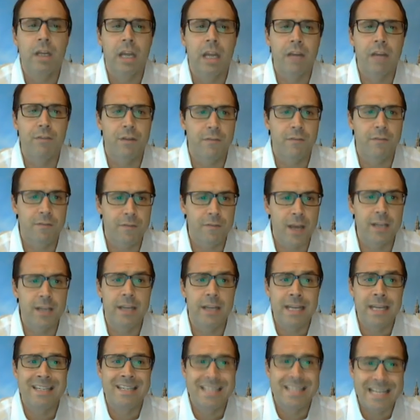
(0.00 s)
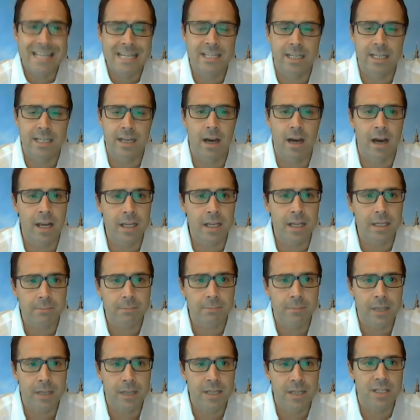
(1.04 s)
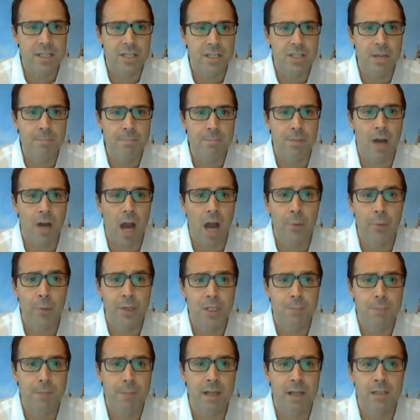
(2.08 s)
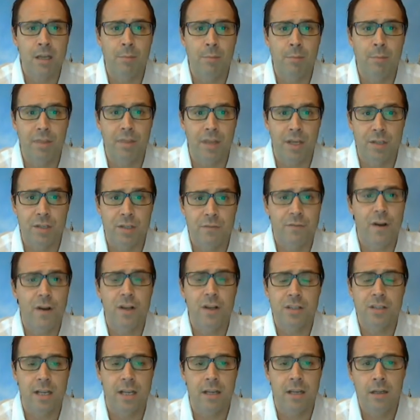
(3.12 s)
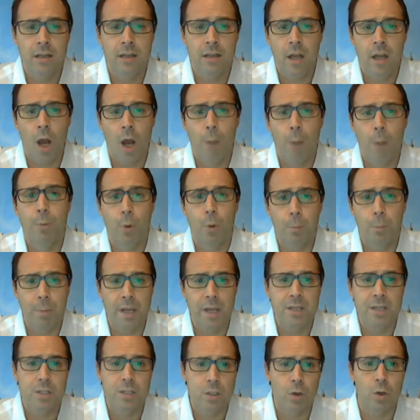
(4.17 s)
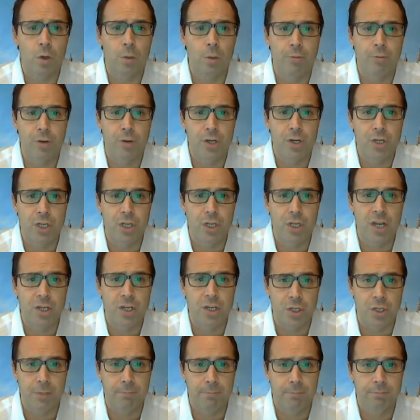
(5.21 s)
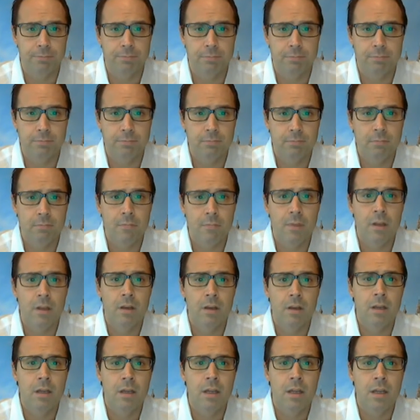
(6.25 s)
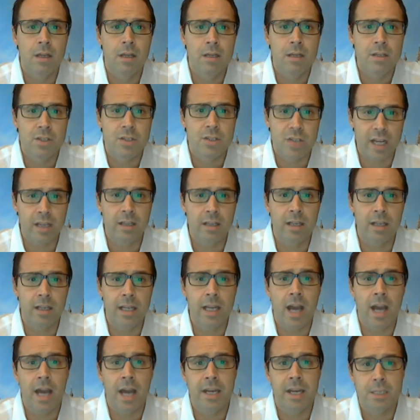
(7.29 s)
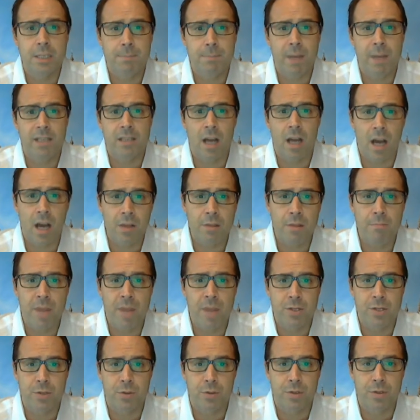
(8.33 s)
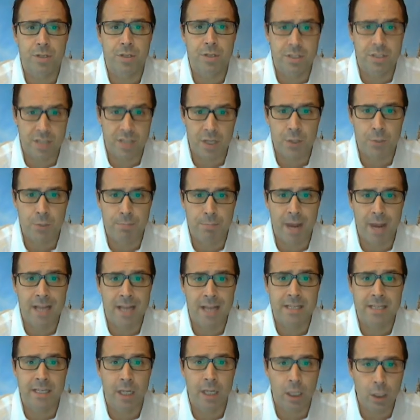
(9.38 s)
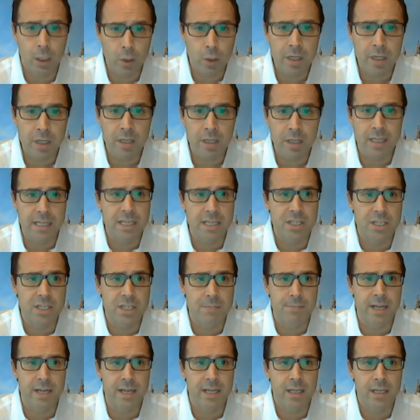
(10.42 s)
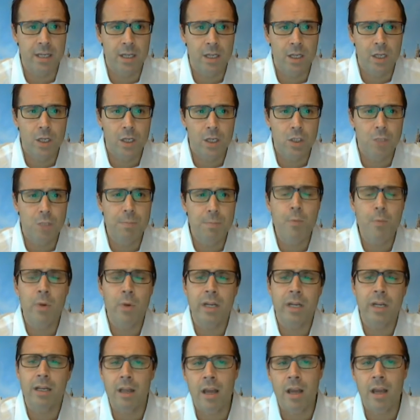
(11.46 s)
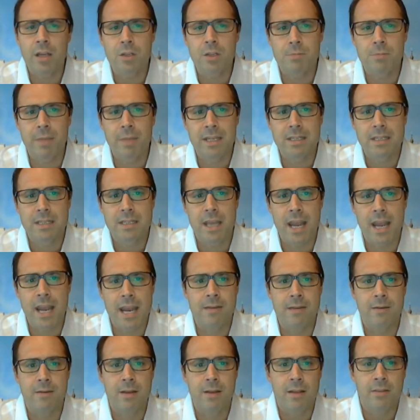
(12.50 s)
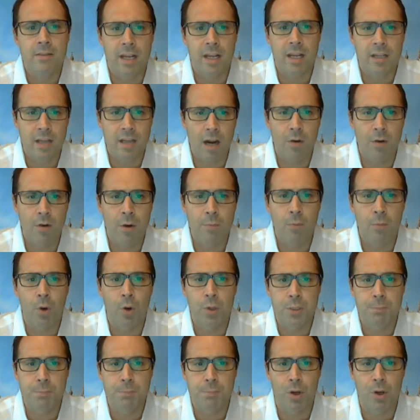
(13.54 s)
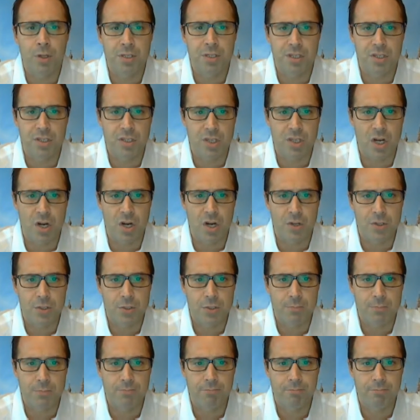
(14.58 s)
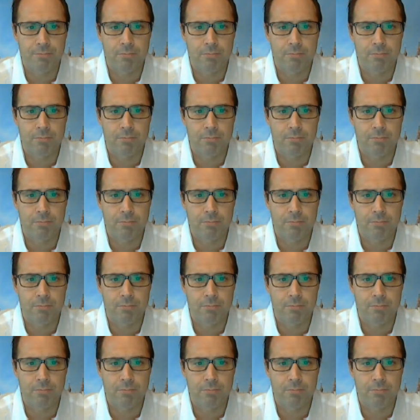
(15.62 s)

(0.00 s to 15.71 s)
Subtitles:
If the Fed indeed did hike in December, I would expect a number of things. Firstly, a broad-based dollar appreciation. Secondly, I'd expect other major central banks, including the ECB, to be more inclined to maintain their current monetary policy stance.